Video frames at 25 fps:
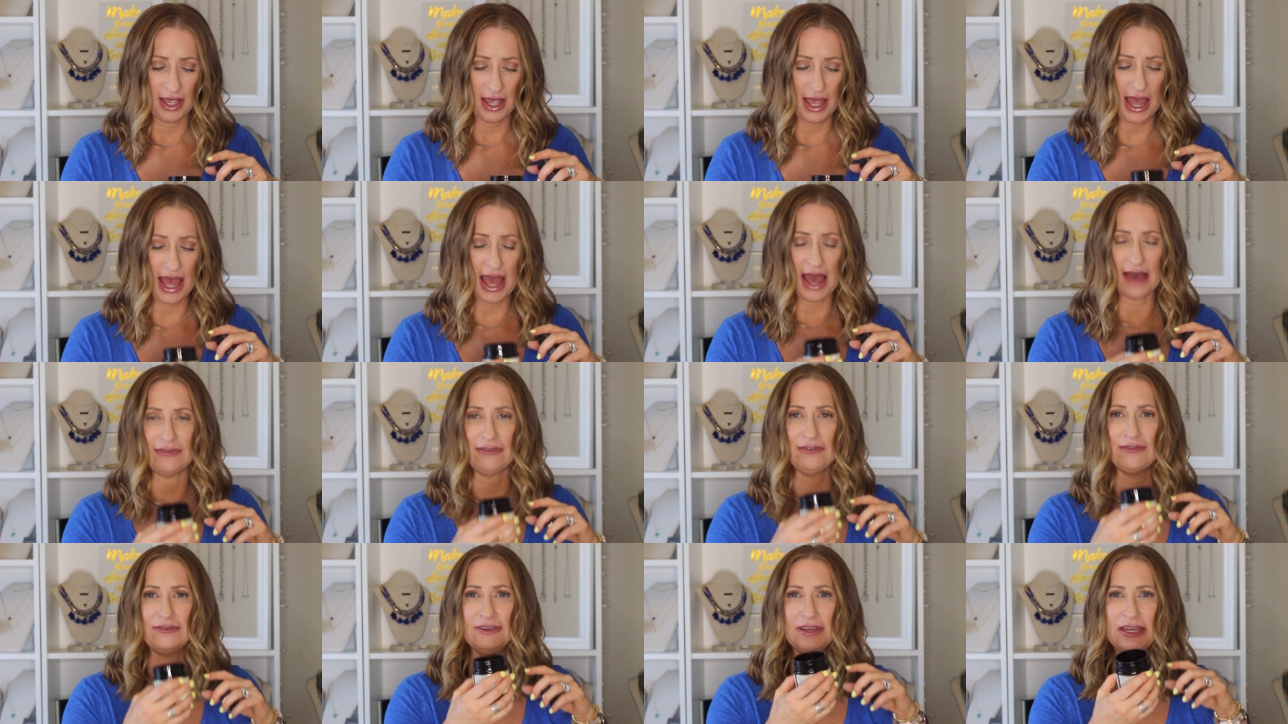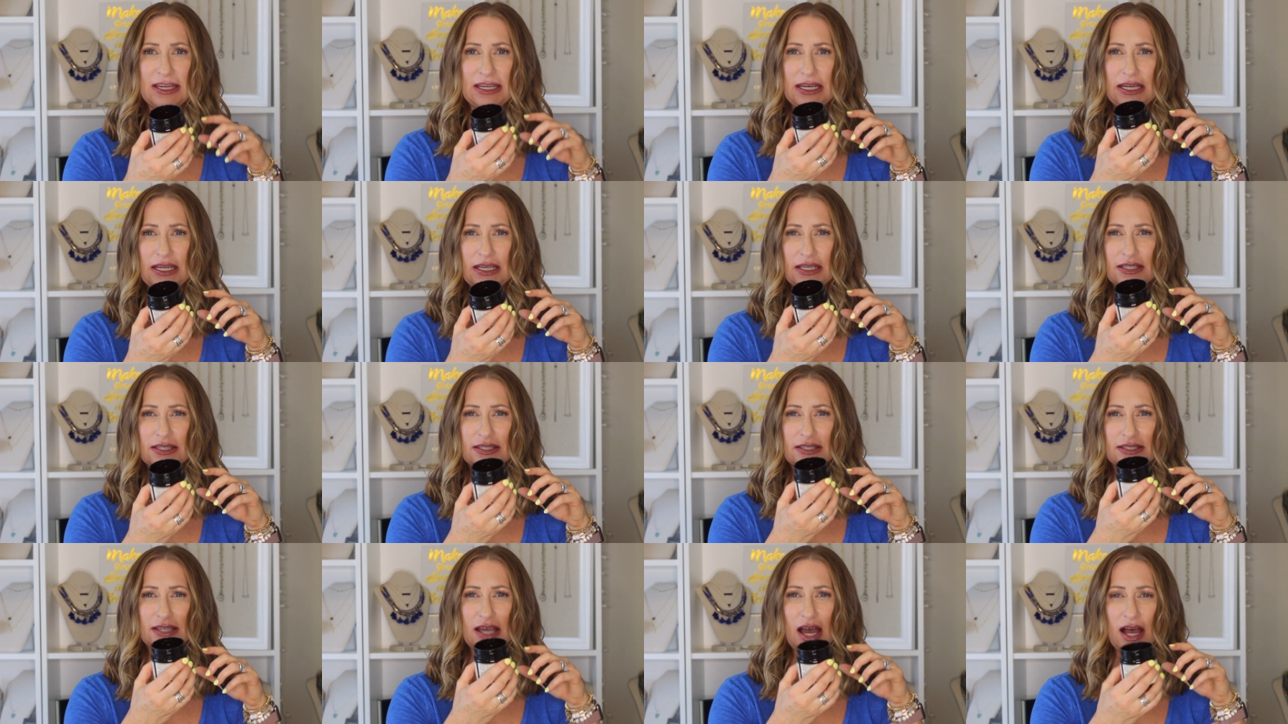half of it
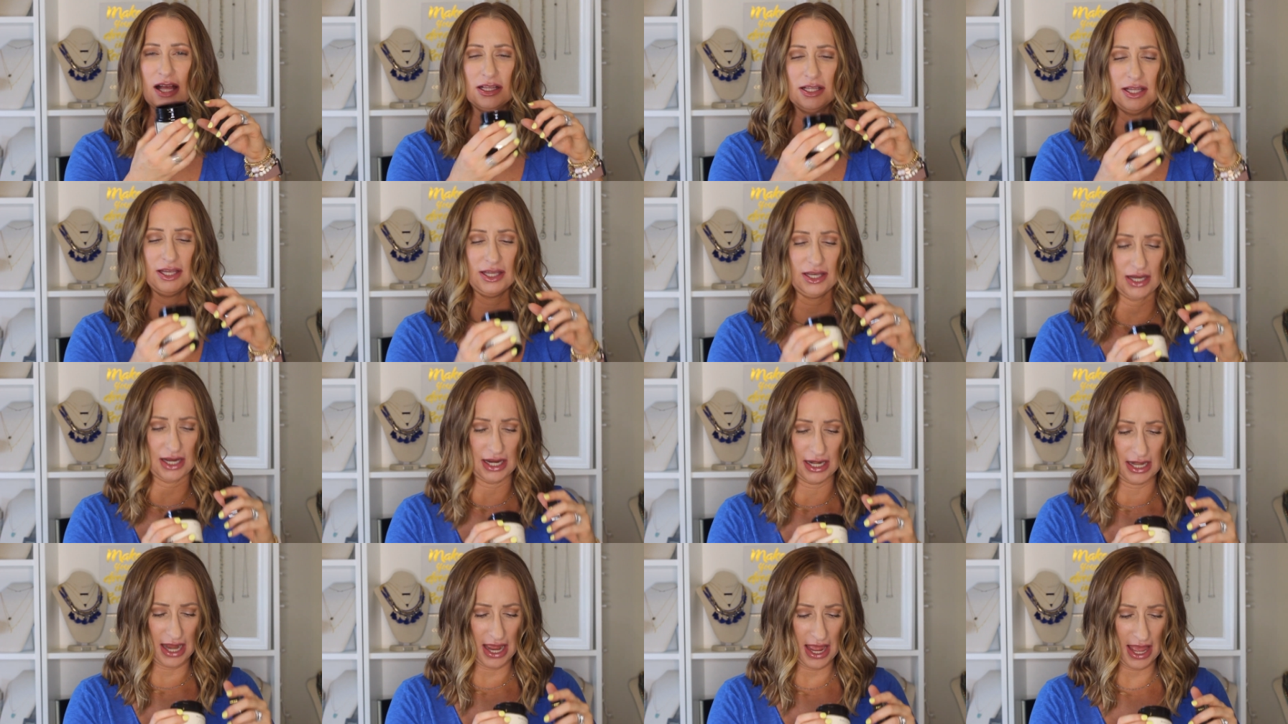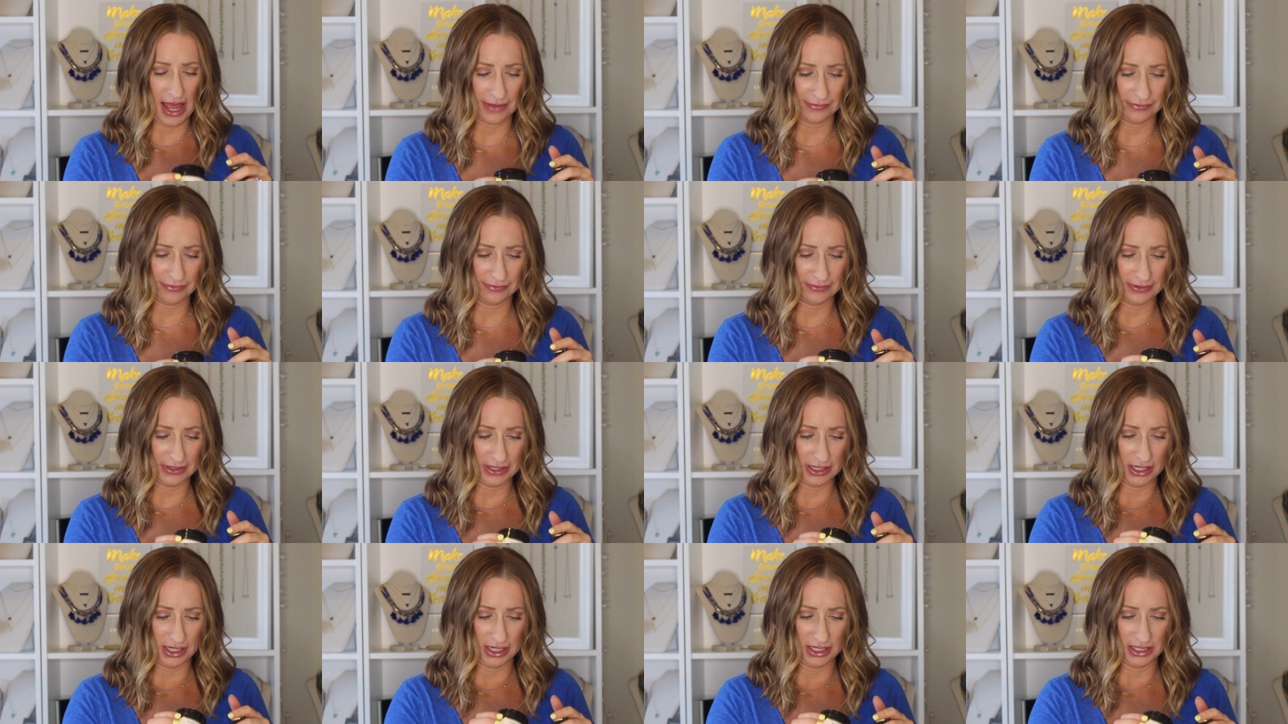is solid and half of
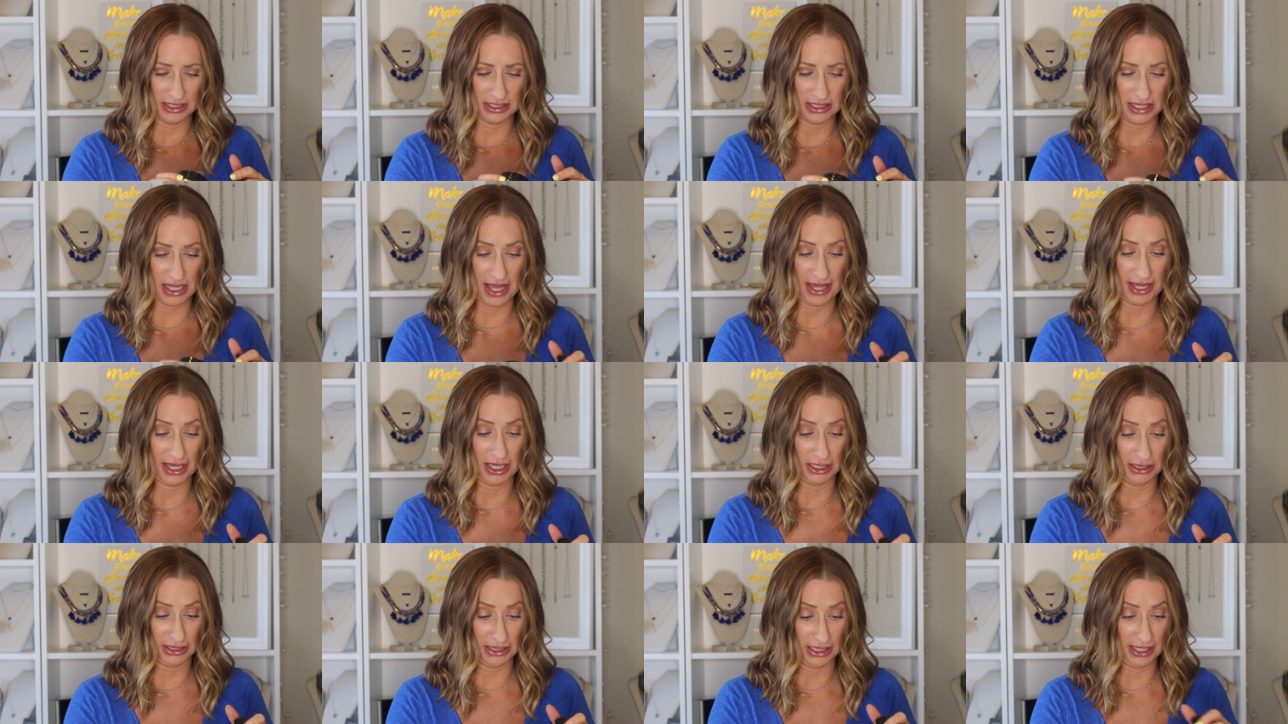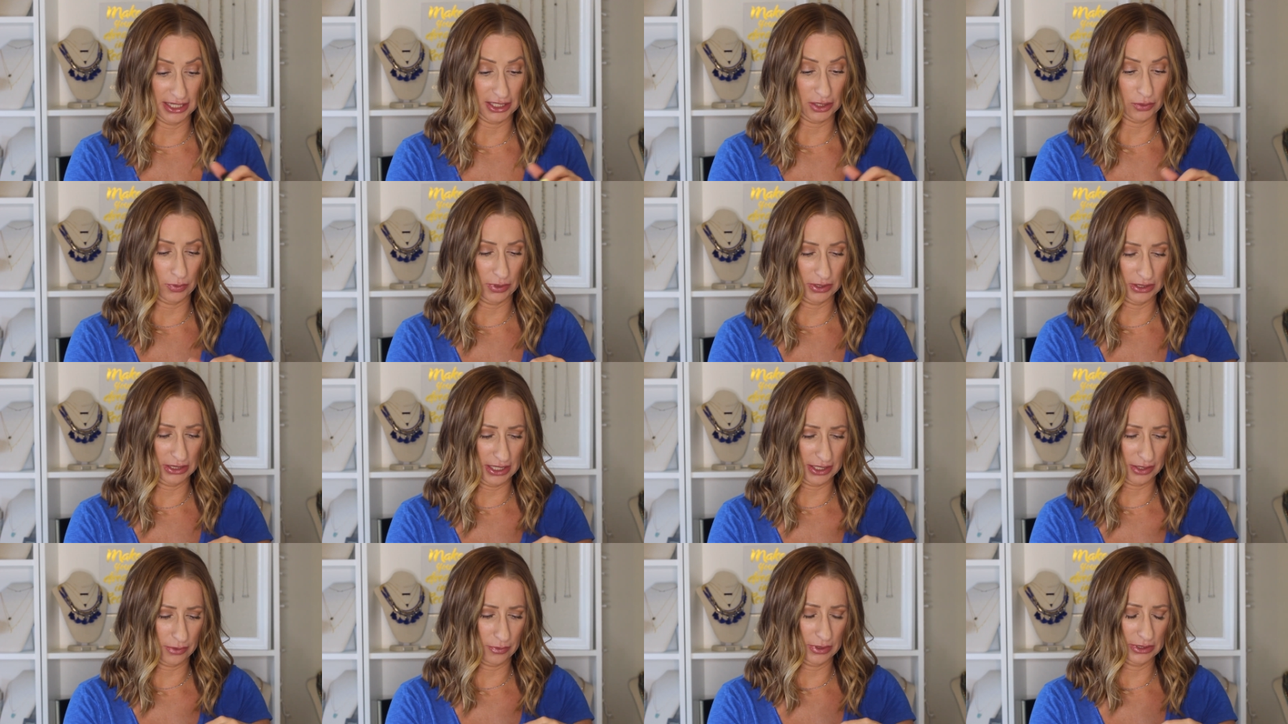it is like
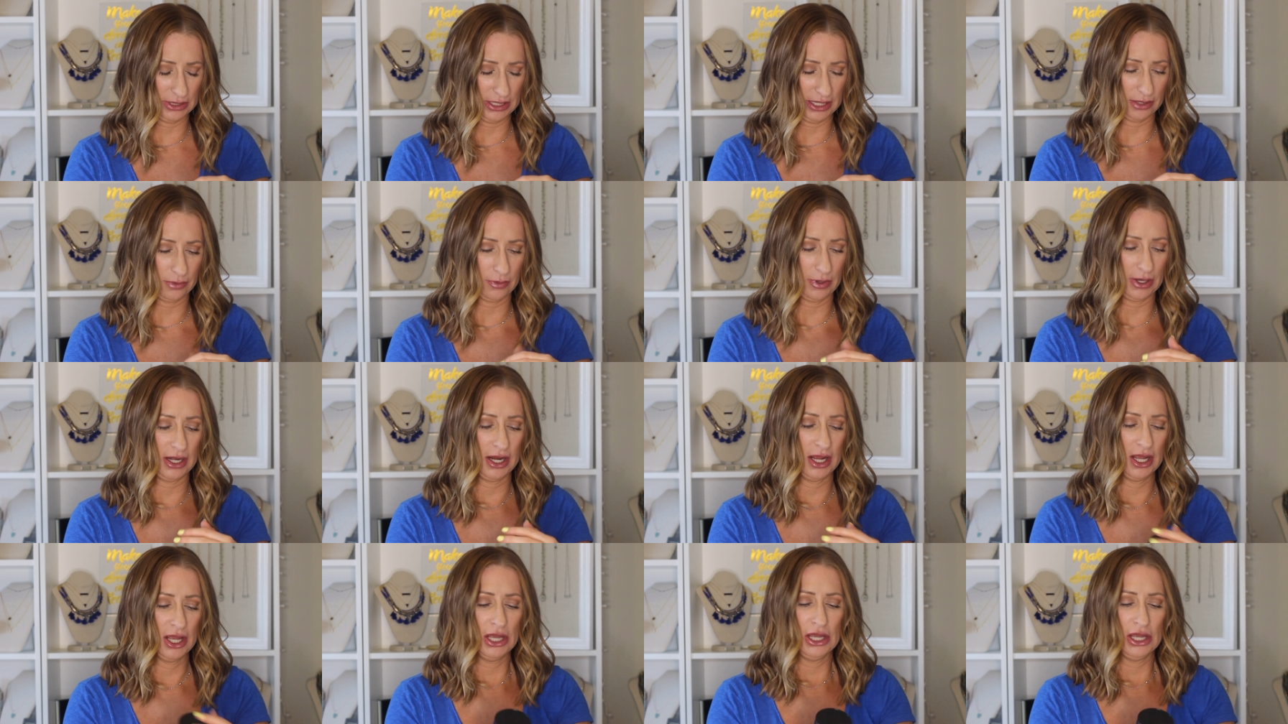liquid, liquid, liquid.